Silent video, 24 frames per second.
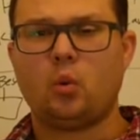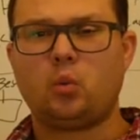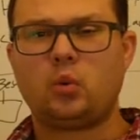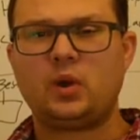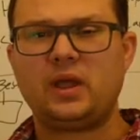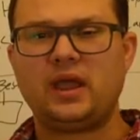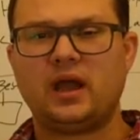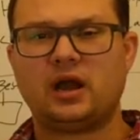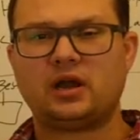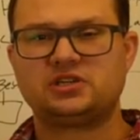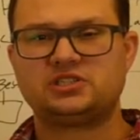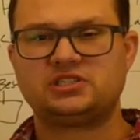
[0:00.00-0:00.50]

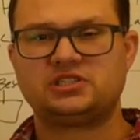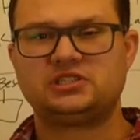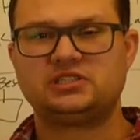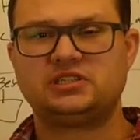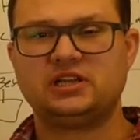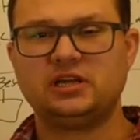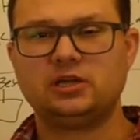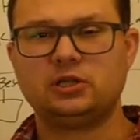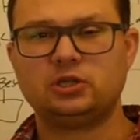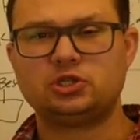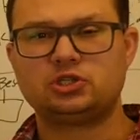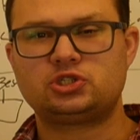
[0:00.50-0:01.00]
we are
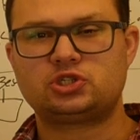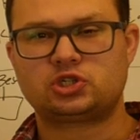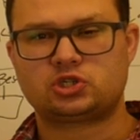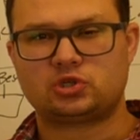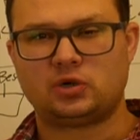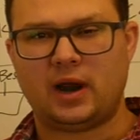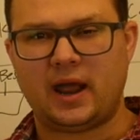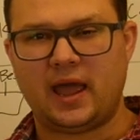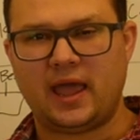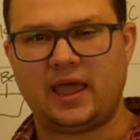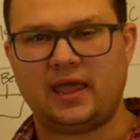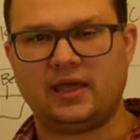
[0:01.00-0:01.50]
still
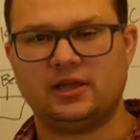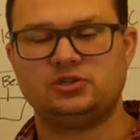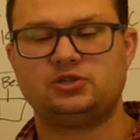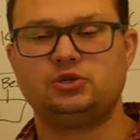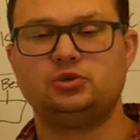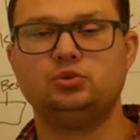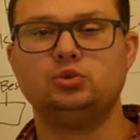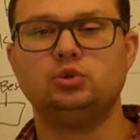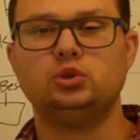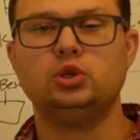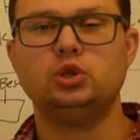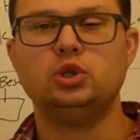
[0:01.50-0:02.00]
trying
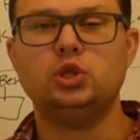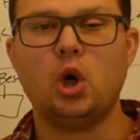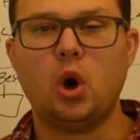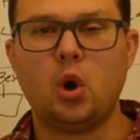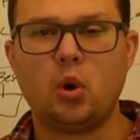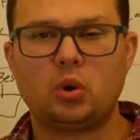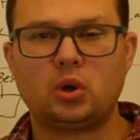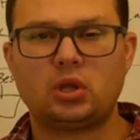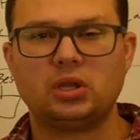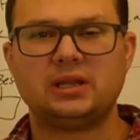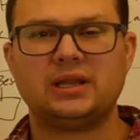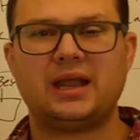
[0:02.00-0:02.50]
to
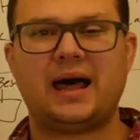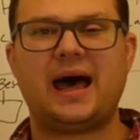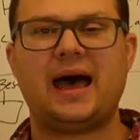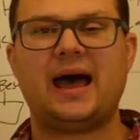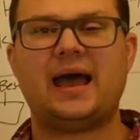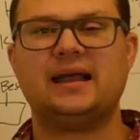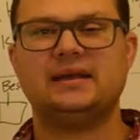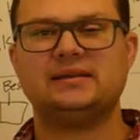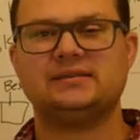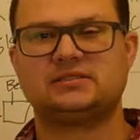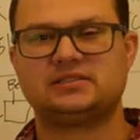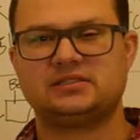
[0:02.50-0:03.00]

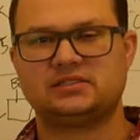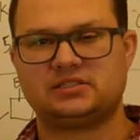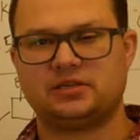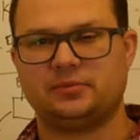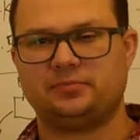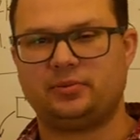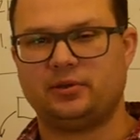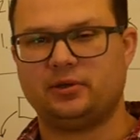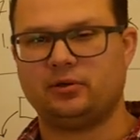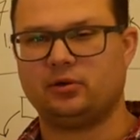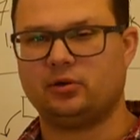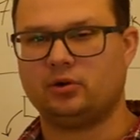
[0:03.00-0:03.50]
localize
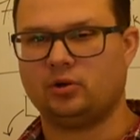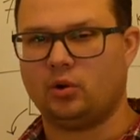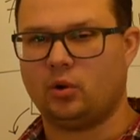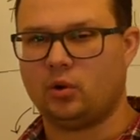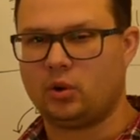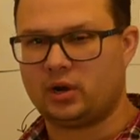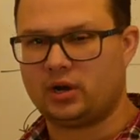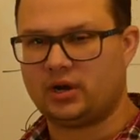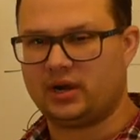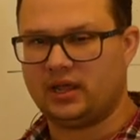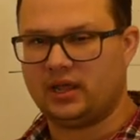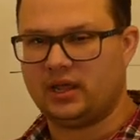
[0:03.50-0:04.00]

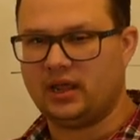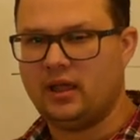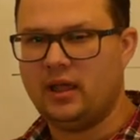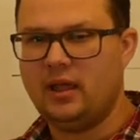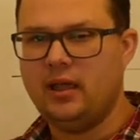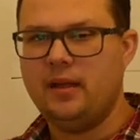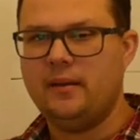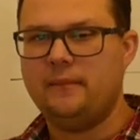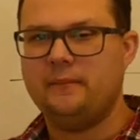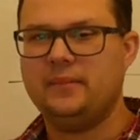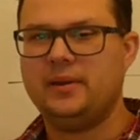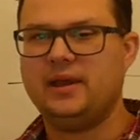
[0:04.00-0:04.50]
superiority,
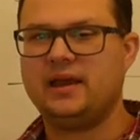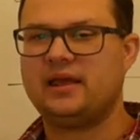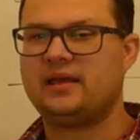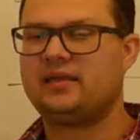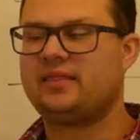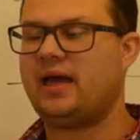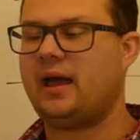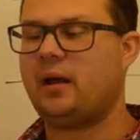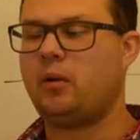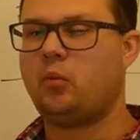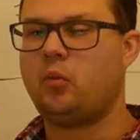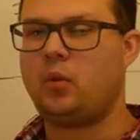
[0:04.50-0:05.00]
meaning
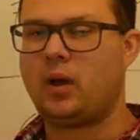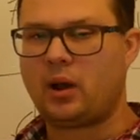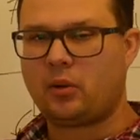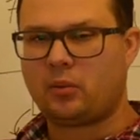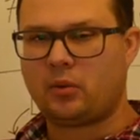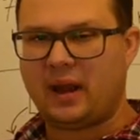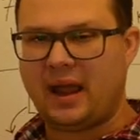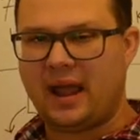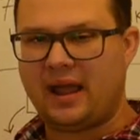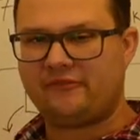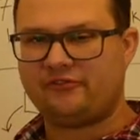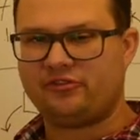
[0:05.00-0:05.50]
that where
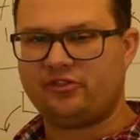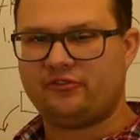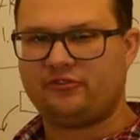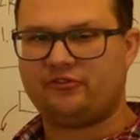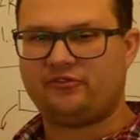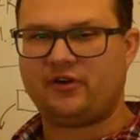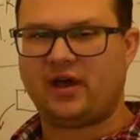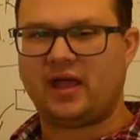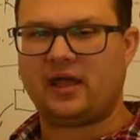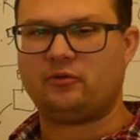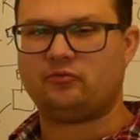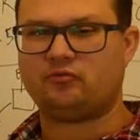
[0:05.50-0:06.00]
we're having the
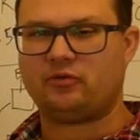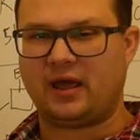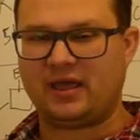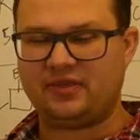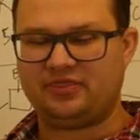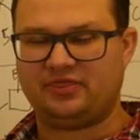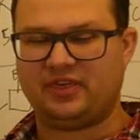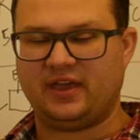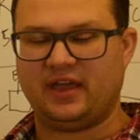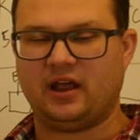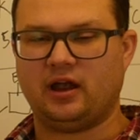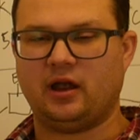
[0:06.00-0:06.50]
fight
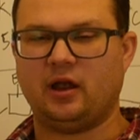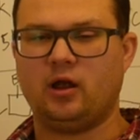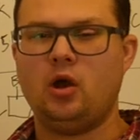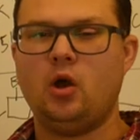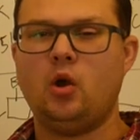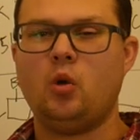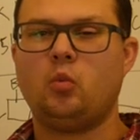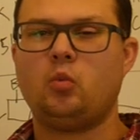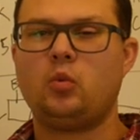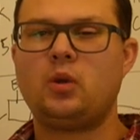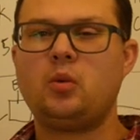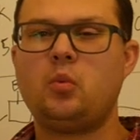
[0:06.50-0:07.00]
right there,
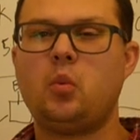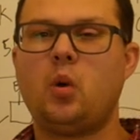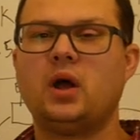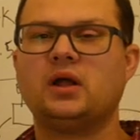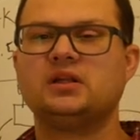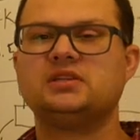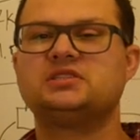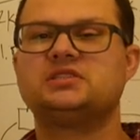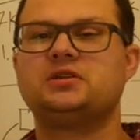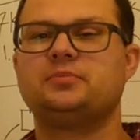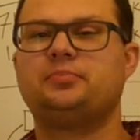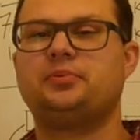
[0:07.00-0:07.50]
we
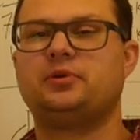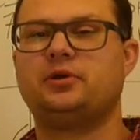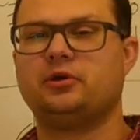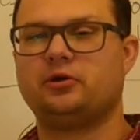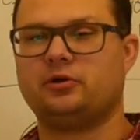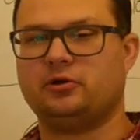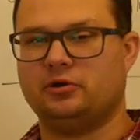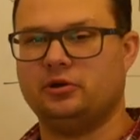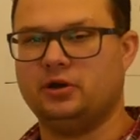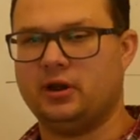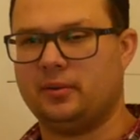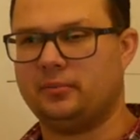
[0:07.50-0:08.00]
want
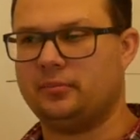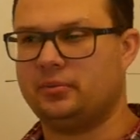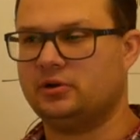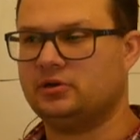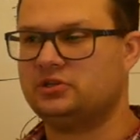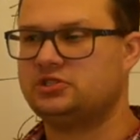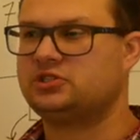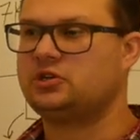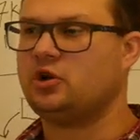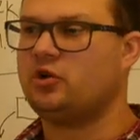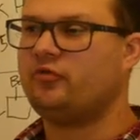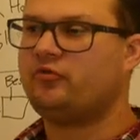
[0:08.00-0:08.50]
superior
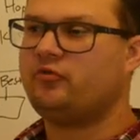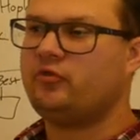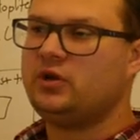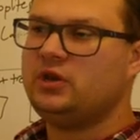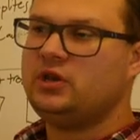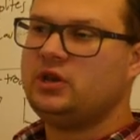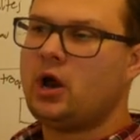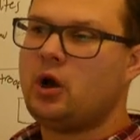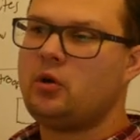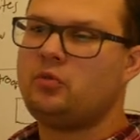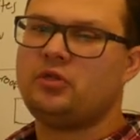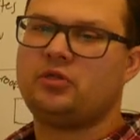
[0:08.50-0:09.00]
numbers. So if we
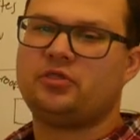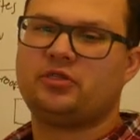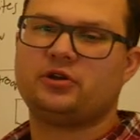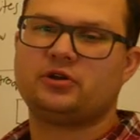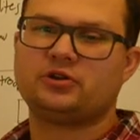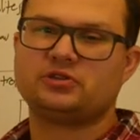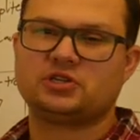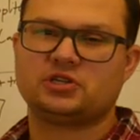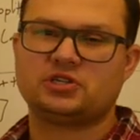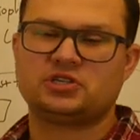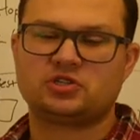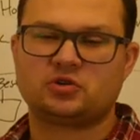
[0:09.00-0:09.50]
know that
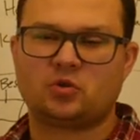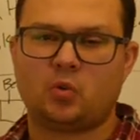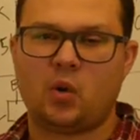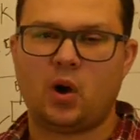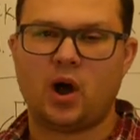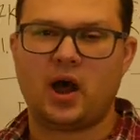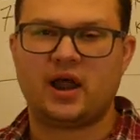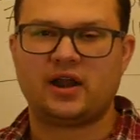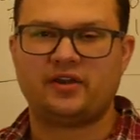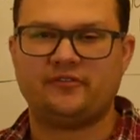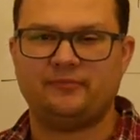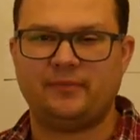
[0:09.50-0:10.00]
there's a
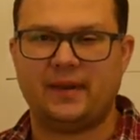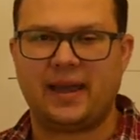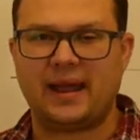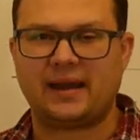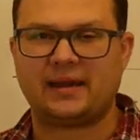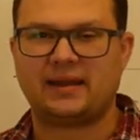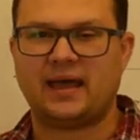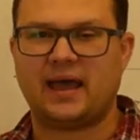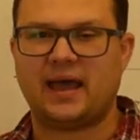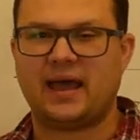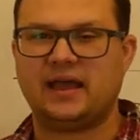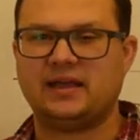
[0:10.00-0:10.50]
squad of
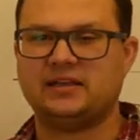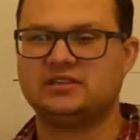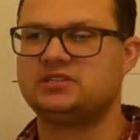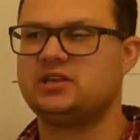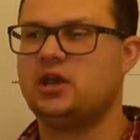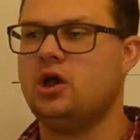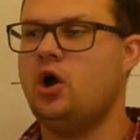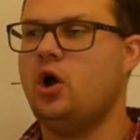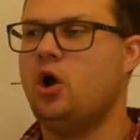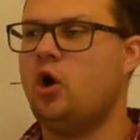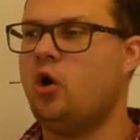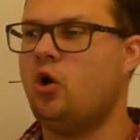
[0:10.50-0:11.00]
bad guys
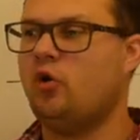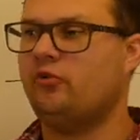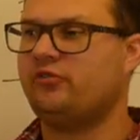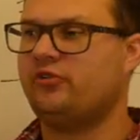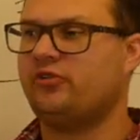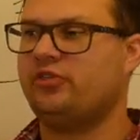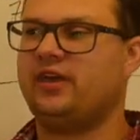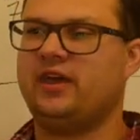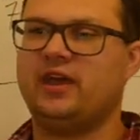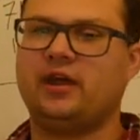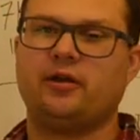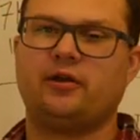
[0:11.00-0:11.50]

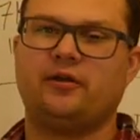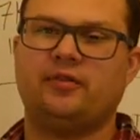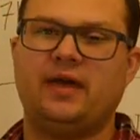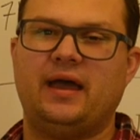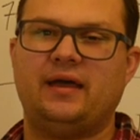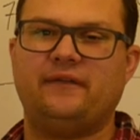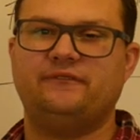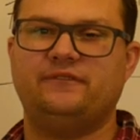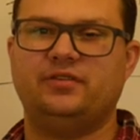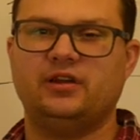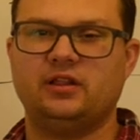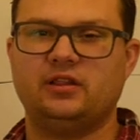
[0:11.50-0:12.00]
over there in
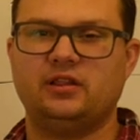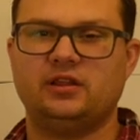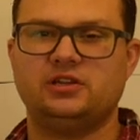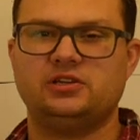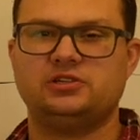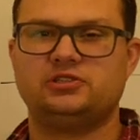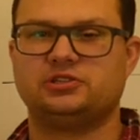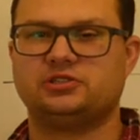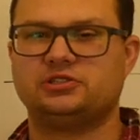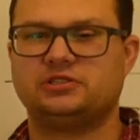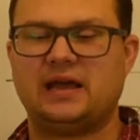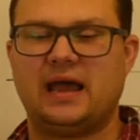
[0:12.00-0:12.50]
that
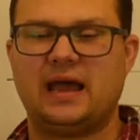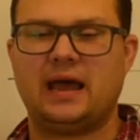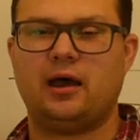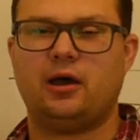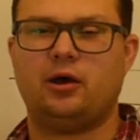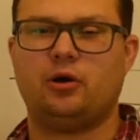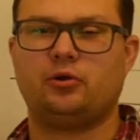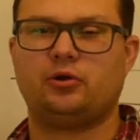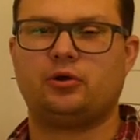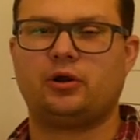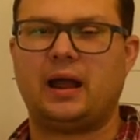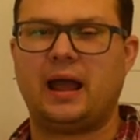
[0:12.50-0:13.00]
village or
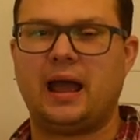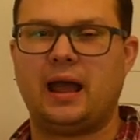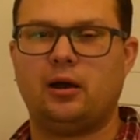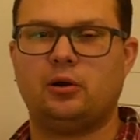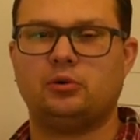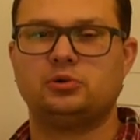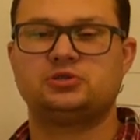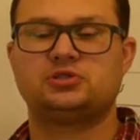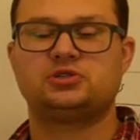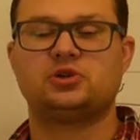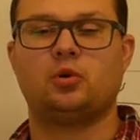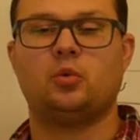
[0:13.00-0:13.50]
town or
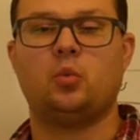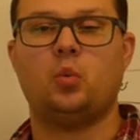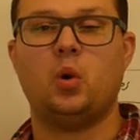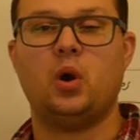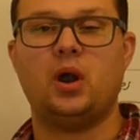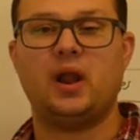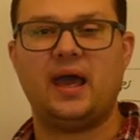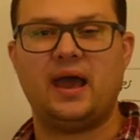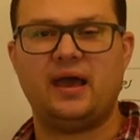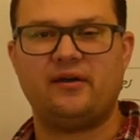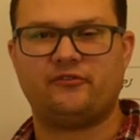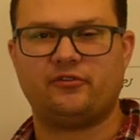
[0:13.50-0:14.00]
house or
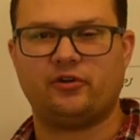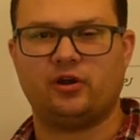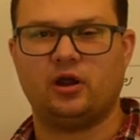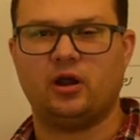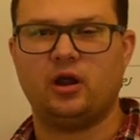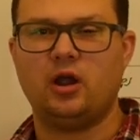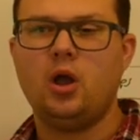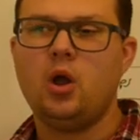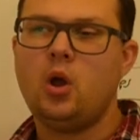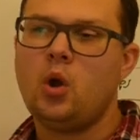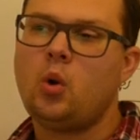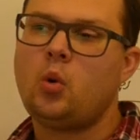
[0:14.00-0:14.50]

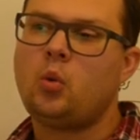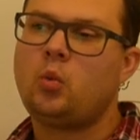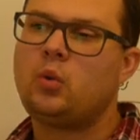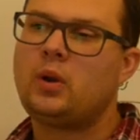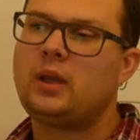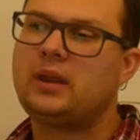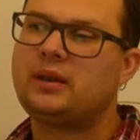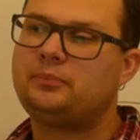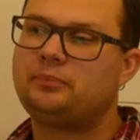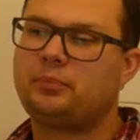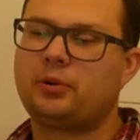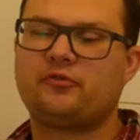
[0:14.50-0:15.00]
whatever,
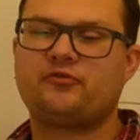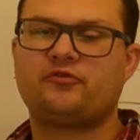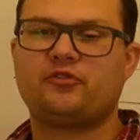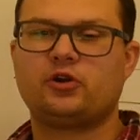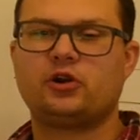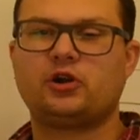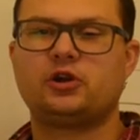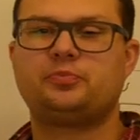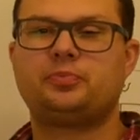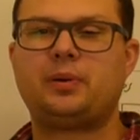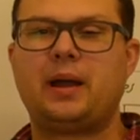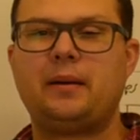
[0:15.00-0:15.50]
we'd
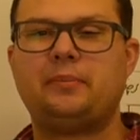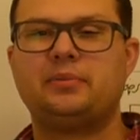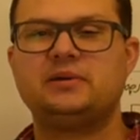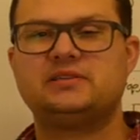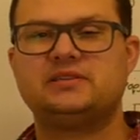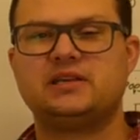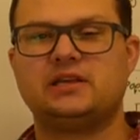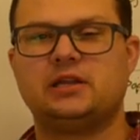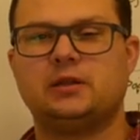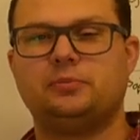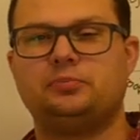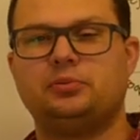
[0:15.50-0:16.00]
prefer to probably
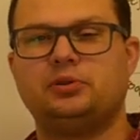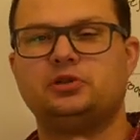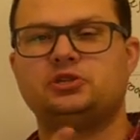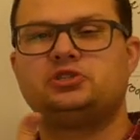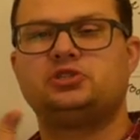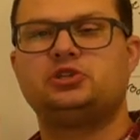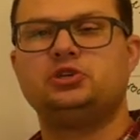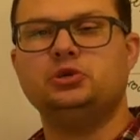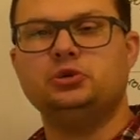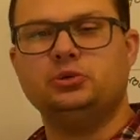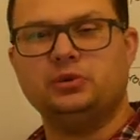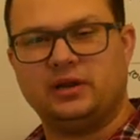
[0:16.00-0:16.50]
send a
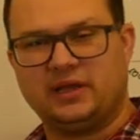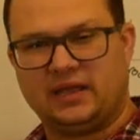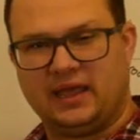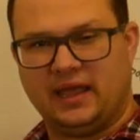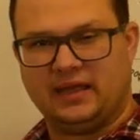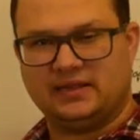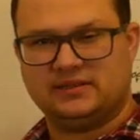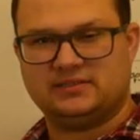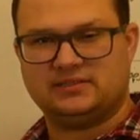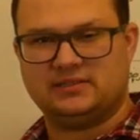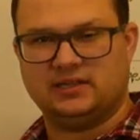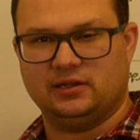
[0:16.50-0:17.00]
platoon
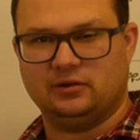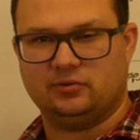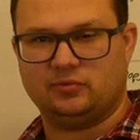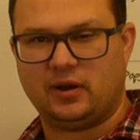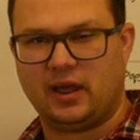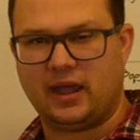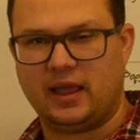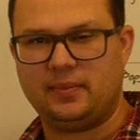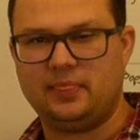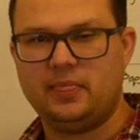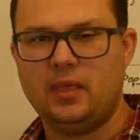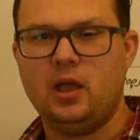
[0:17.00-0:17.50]
against it,
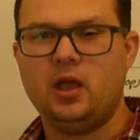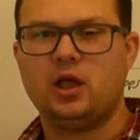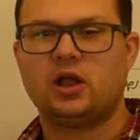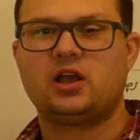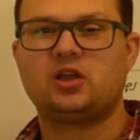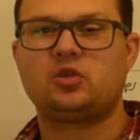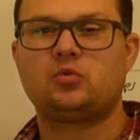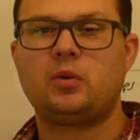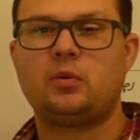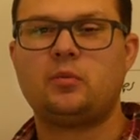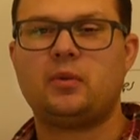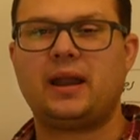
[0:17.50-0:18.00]
right?
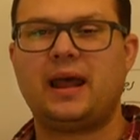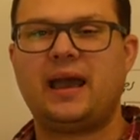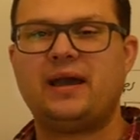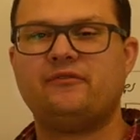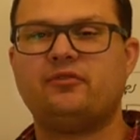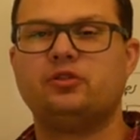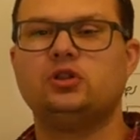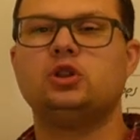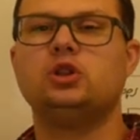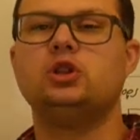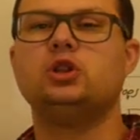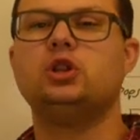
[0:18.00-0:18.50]
Because we want to
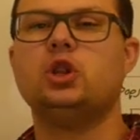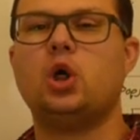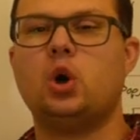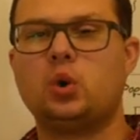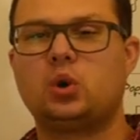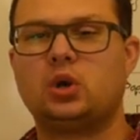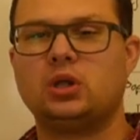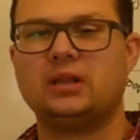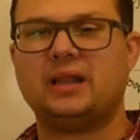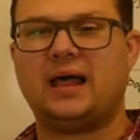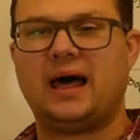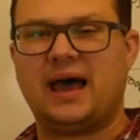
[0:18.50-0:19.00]
have
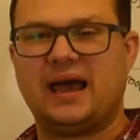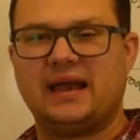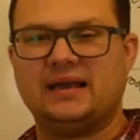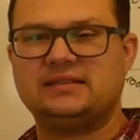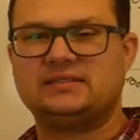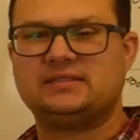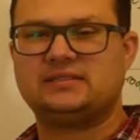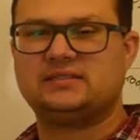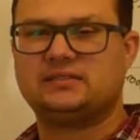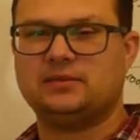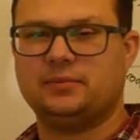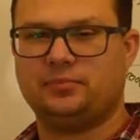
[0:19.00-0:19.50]

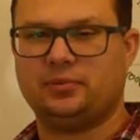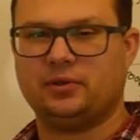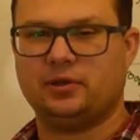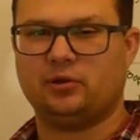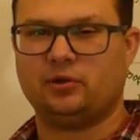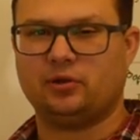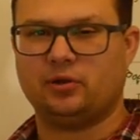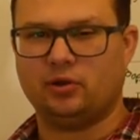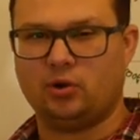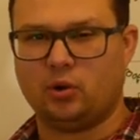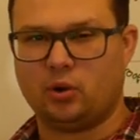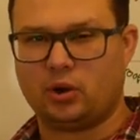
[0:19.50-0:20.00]
localized
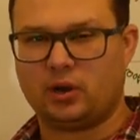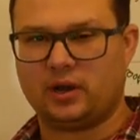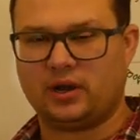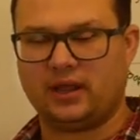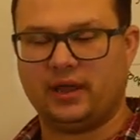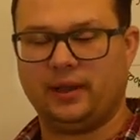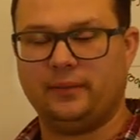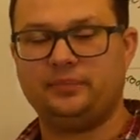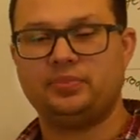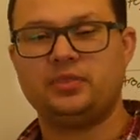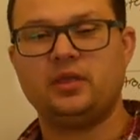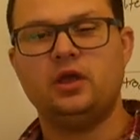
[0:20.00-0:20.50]

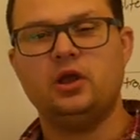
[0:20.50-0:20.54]
superiority.